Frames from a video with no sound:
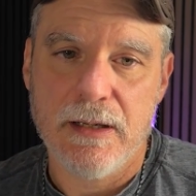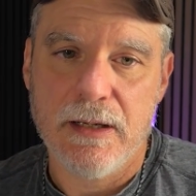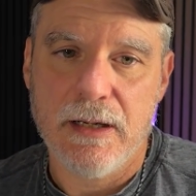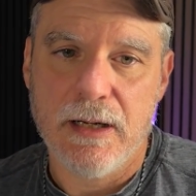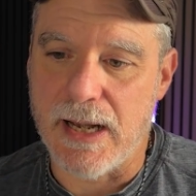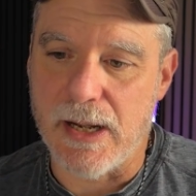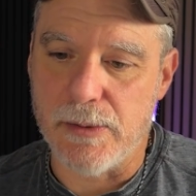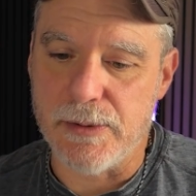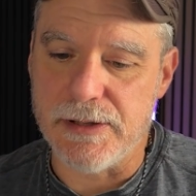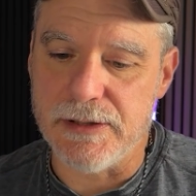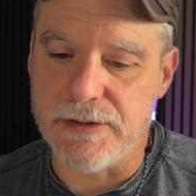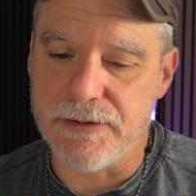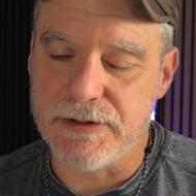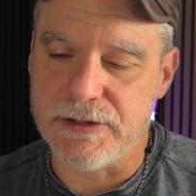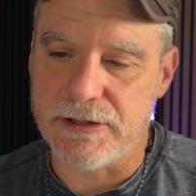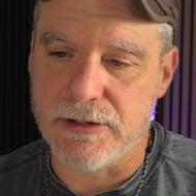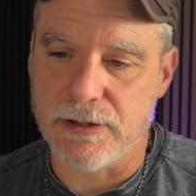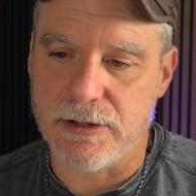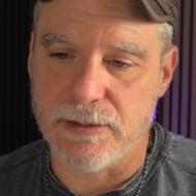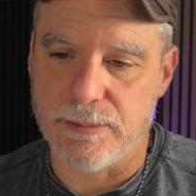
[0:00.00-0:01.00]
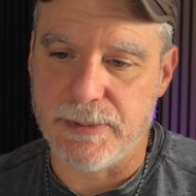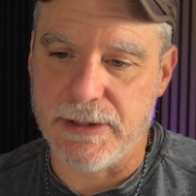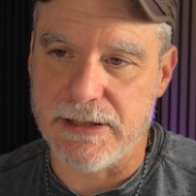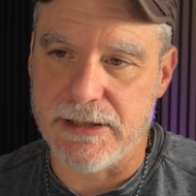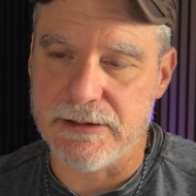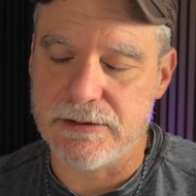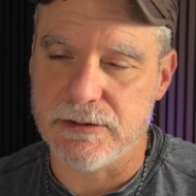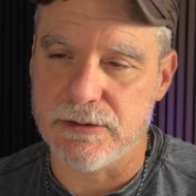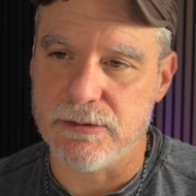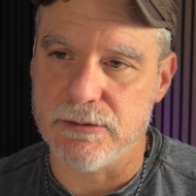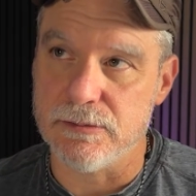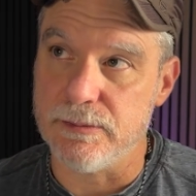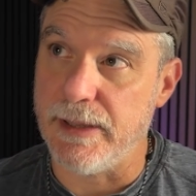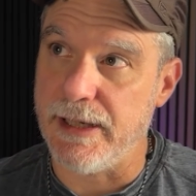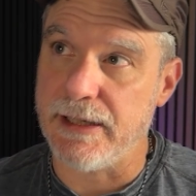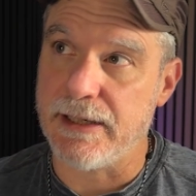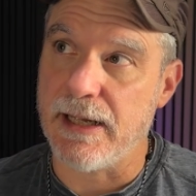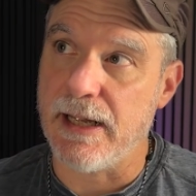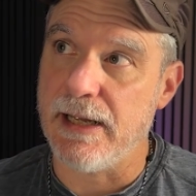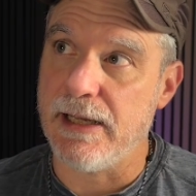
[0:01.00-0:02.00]
How easy could it be to
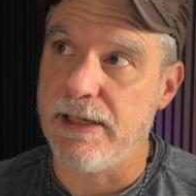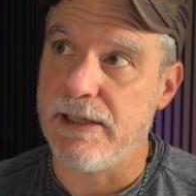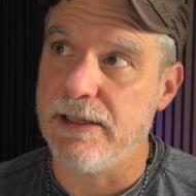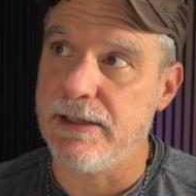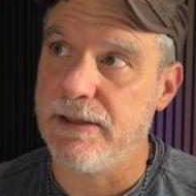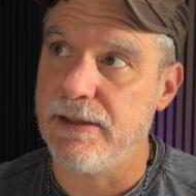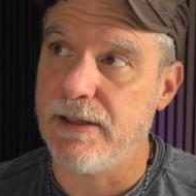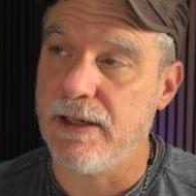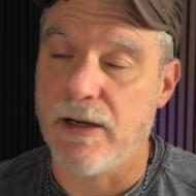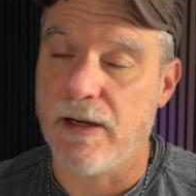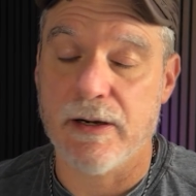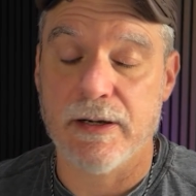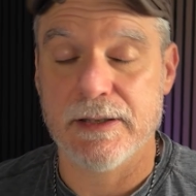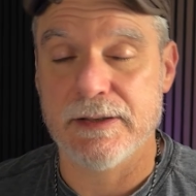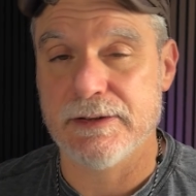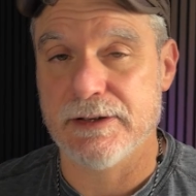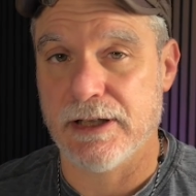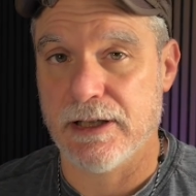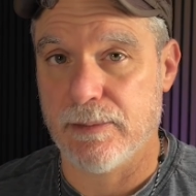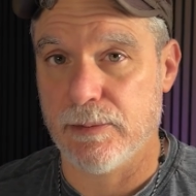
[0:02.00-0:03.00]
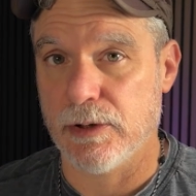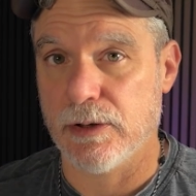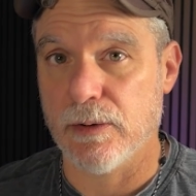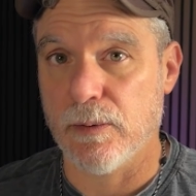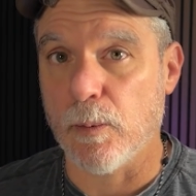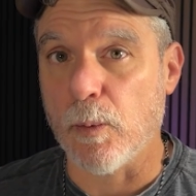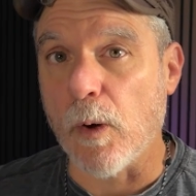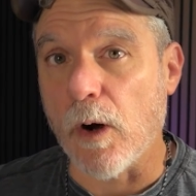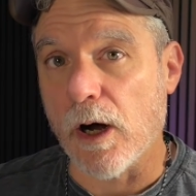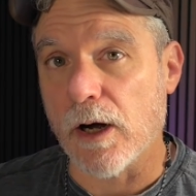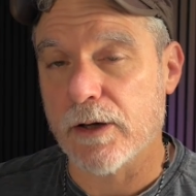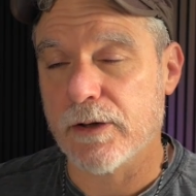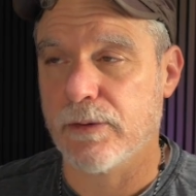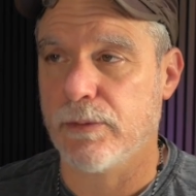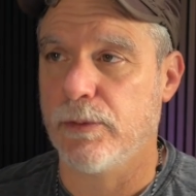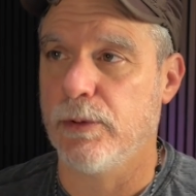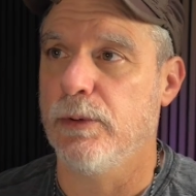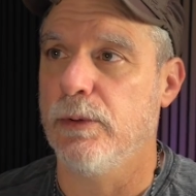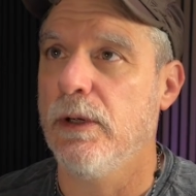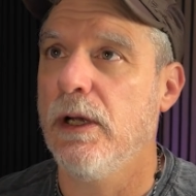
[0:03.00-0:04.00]
make an art exam you can walk
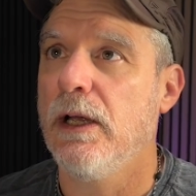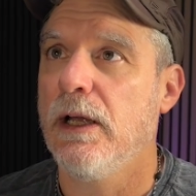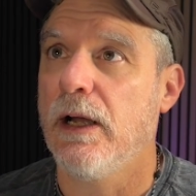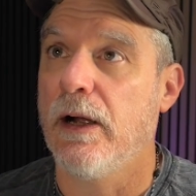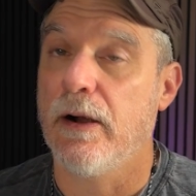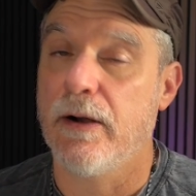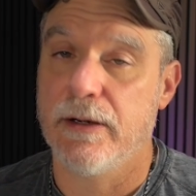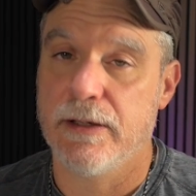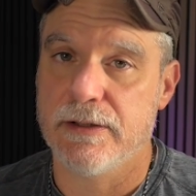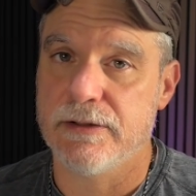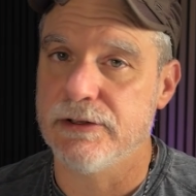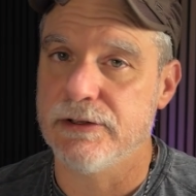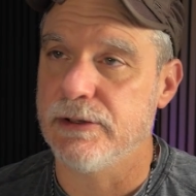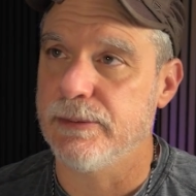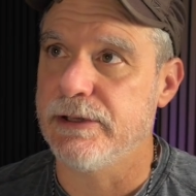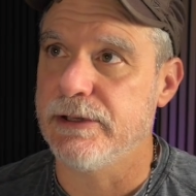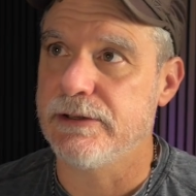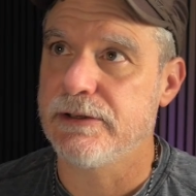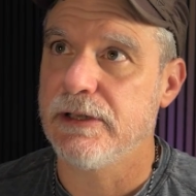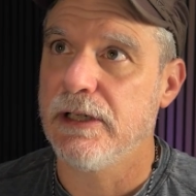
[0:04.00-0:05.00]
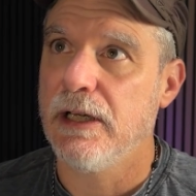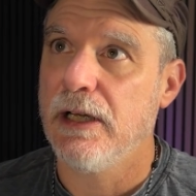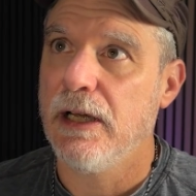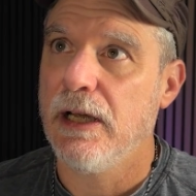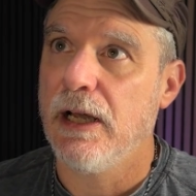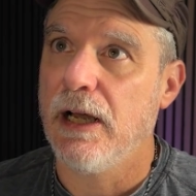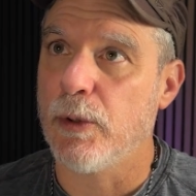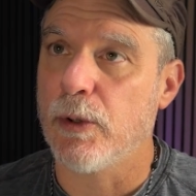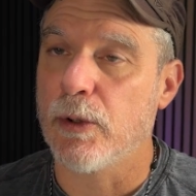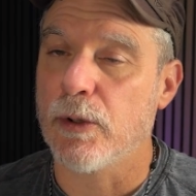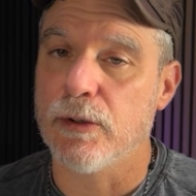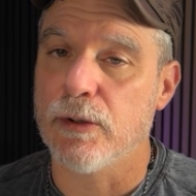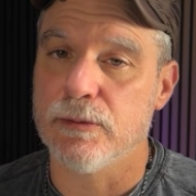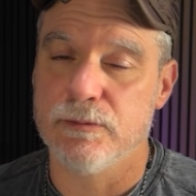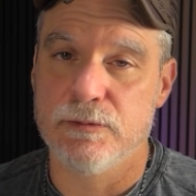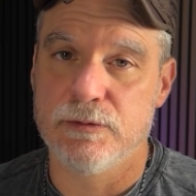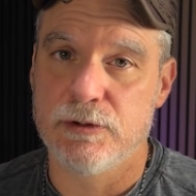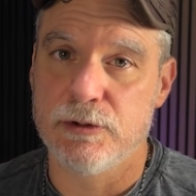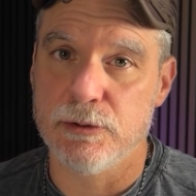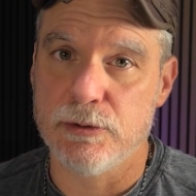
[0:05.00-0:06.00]
through, art exhibits, or
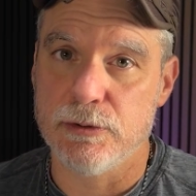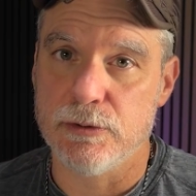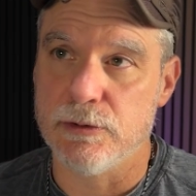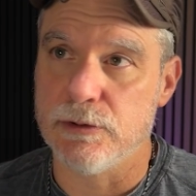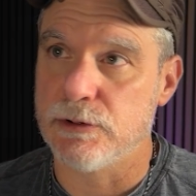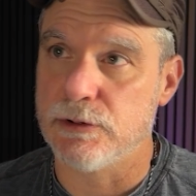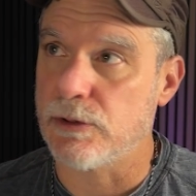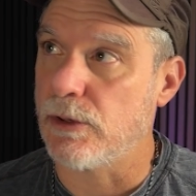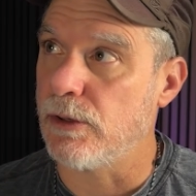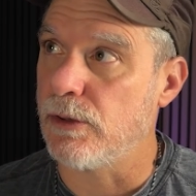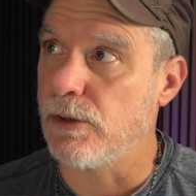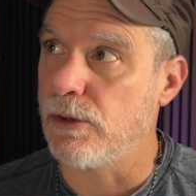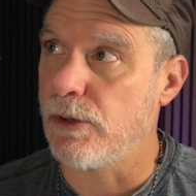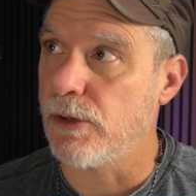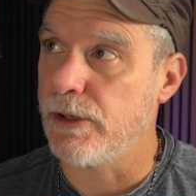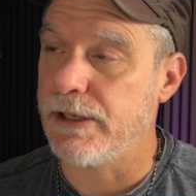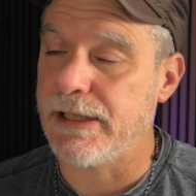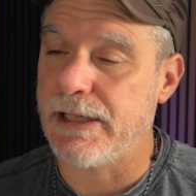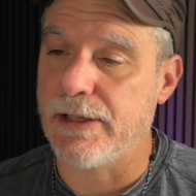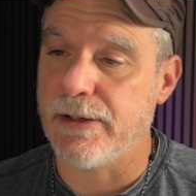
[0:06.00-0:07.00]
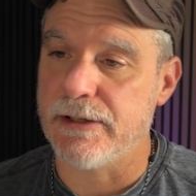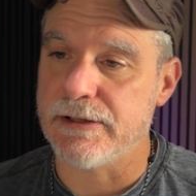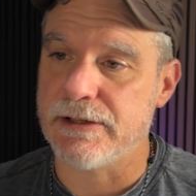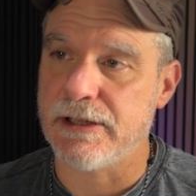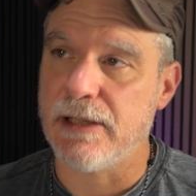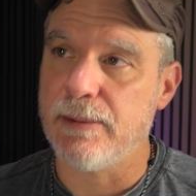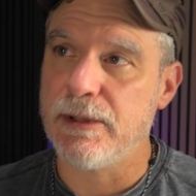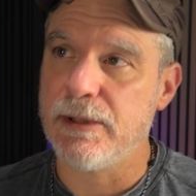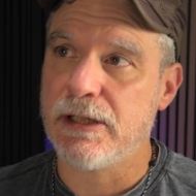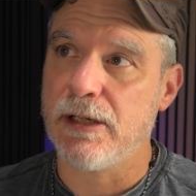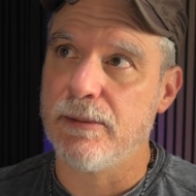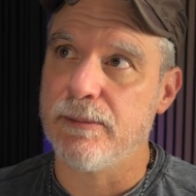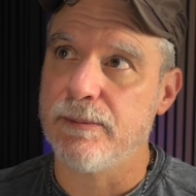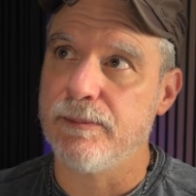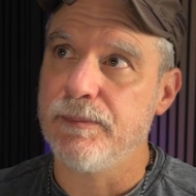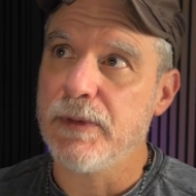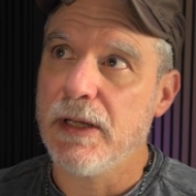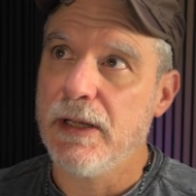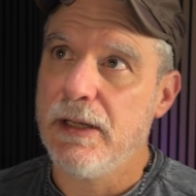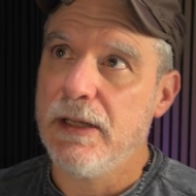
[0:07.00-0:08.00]
zoos, or learning areas, and they
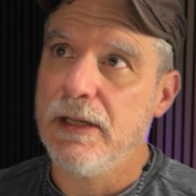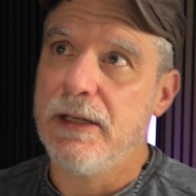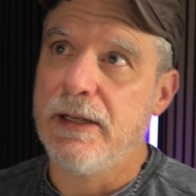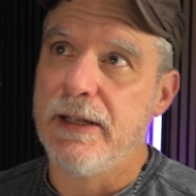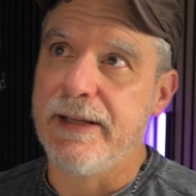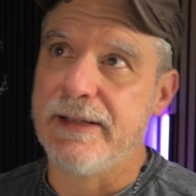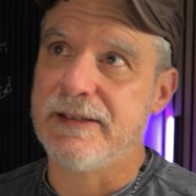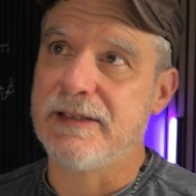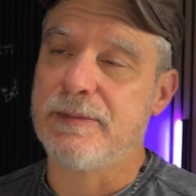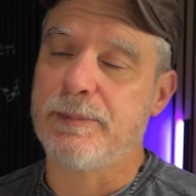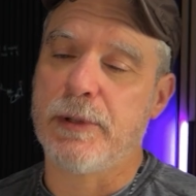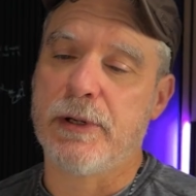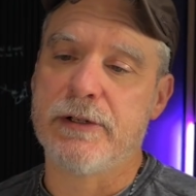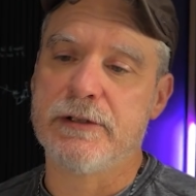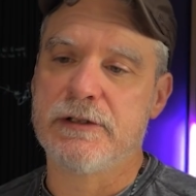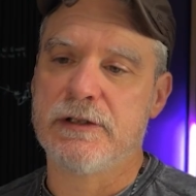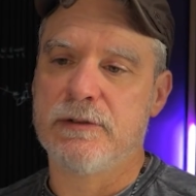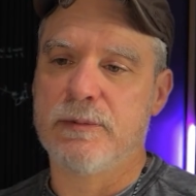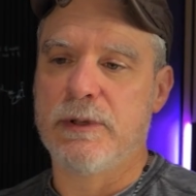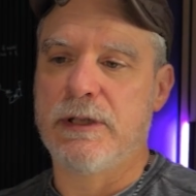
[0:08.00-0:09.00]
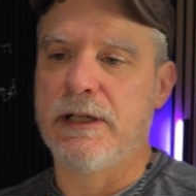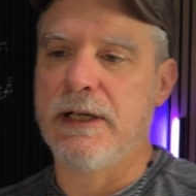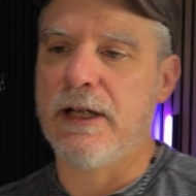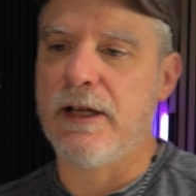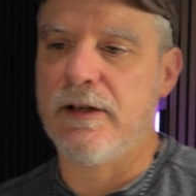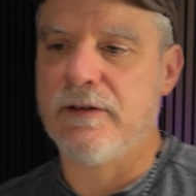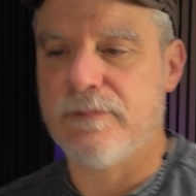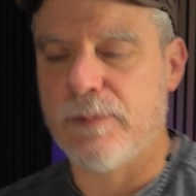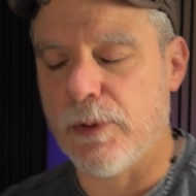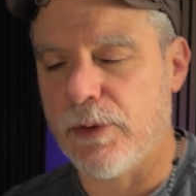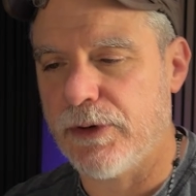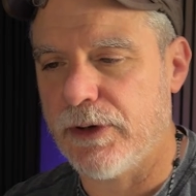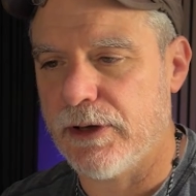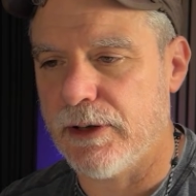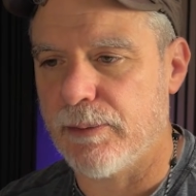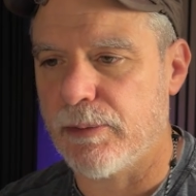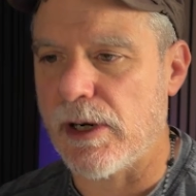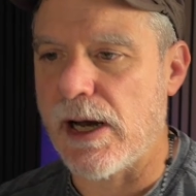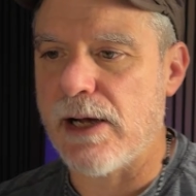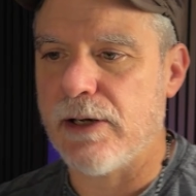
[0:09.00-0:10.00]
become experiences we can have both in
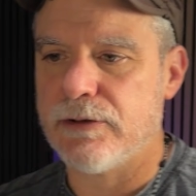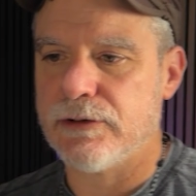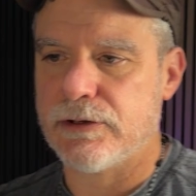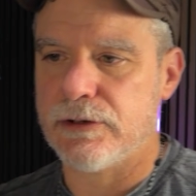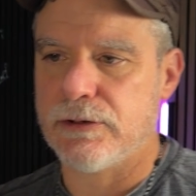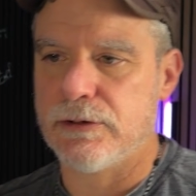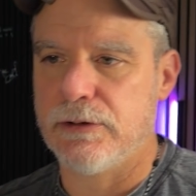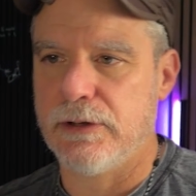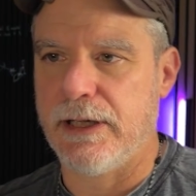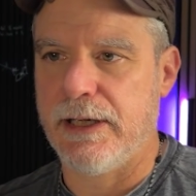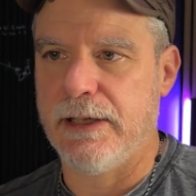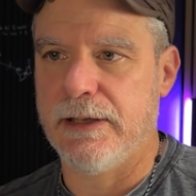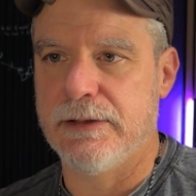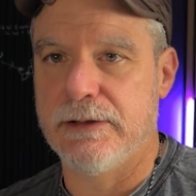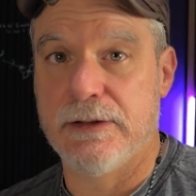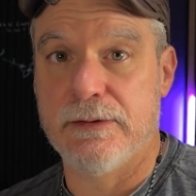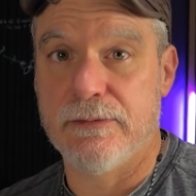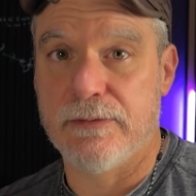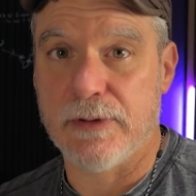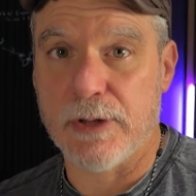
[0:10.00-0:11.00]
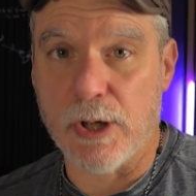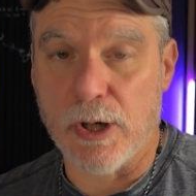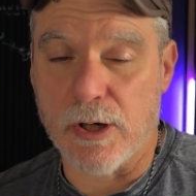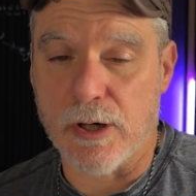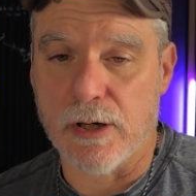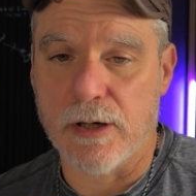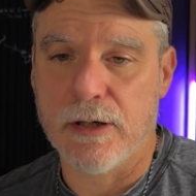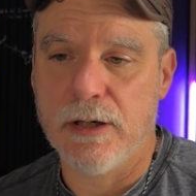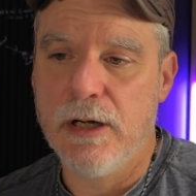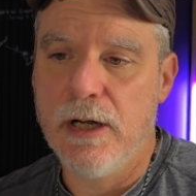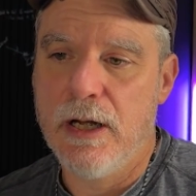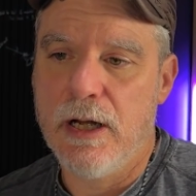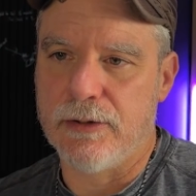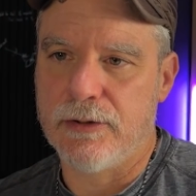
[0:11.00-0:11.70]
the browser and in VR.